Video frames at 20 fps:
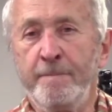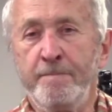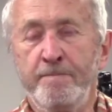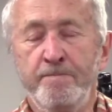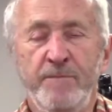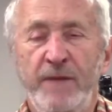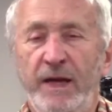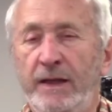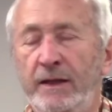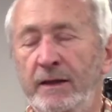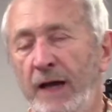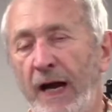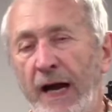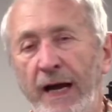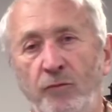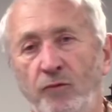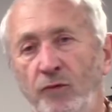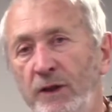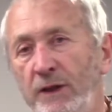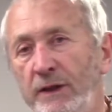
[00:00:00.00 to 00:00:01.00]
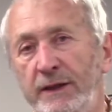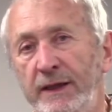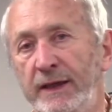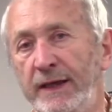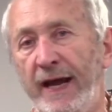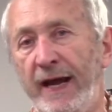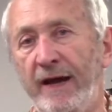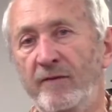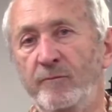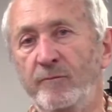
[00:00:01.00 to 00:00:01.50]
And I really didn't
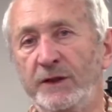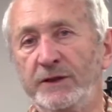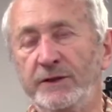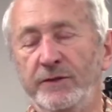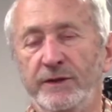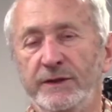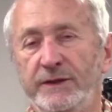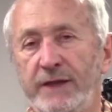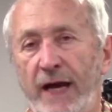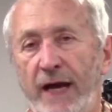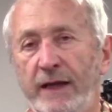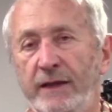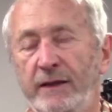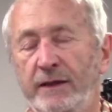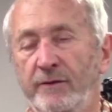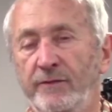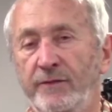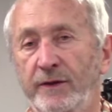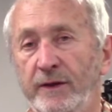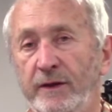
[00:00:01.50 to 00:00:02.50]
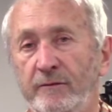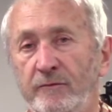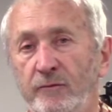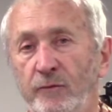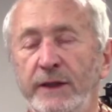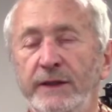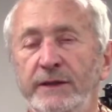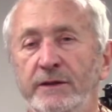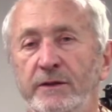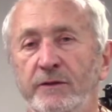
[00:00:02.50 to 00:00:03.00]
have much of a scientific
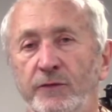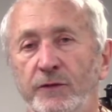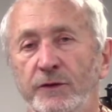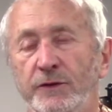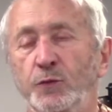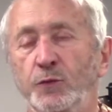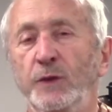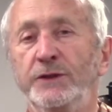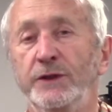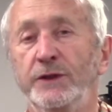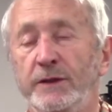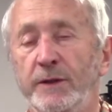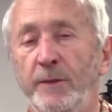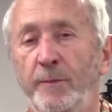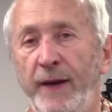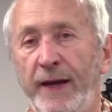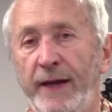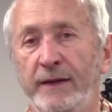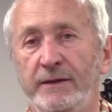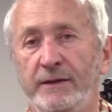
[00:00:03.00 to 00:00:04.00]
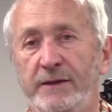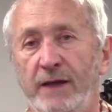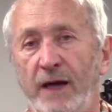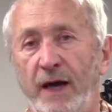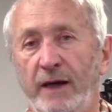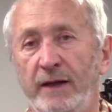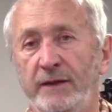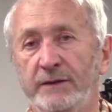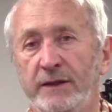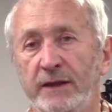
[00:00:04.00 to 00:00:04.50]
reason for switching to
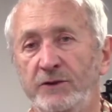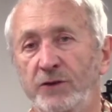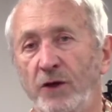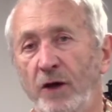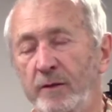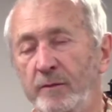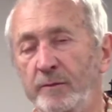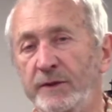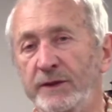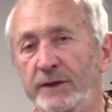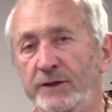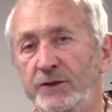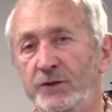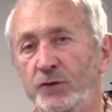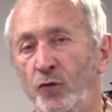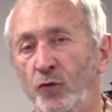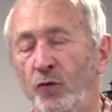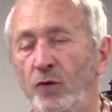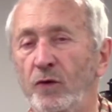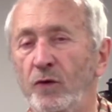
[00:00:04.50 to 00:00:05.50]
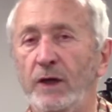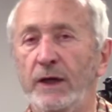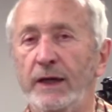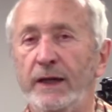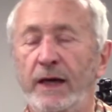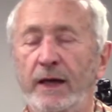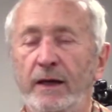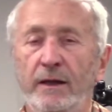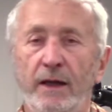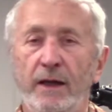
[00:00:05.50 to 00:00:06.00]
Panasonics. I saw them in the store, I
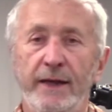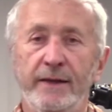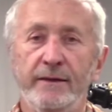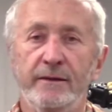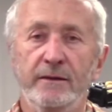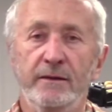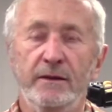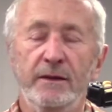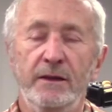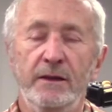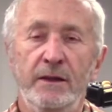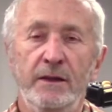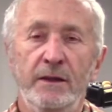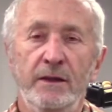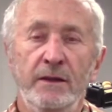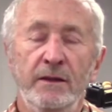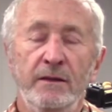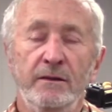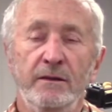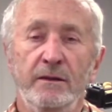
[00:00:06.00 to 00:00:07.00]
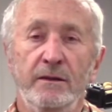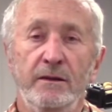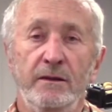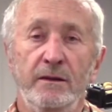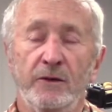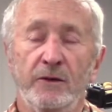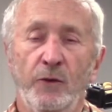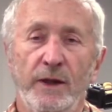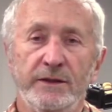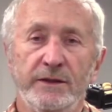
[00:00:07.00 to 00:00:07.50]
kind of liked the
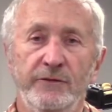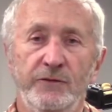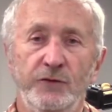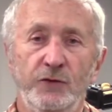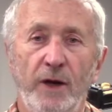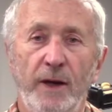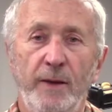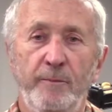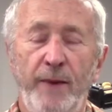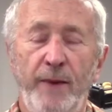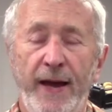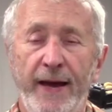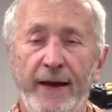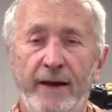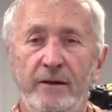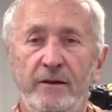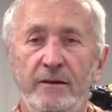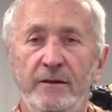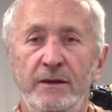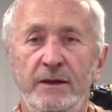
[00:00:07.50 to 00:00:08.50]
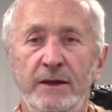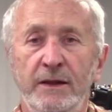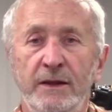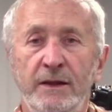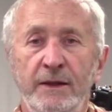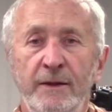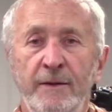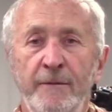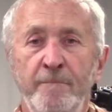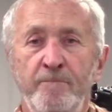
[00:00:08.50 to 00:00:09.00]
aggressive tread pattern,
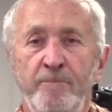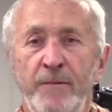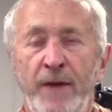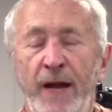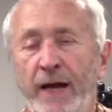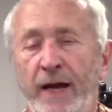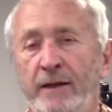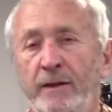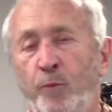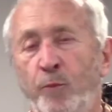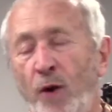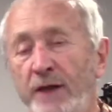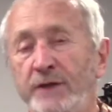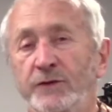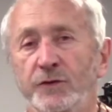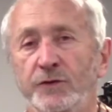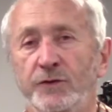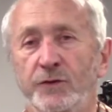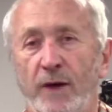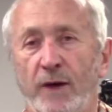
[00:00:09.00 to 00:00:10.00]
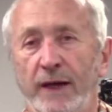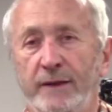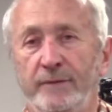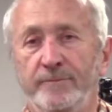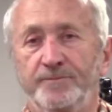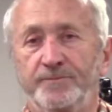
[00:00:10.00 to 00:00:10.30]
and the price was right.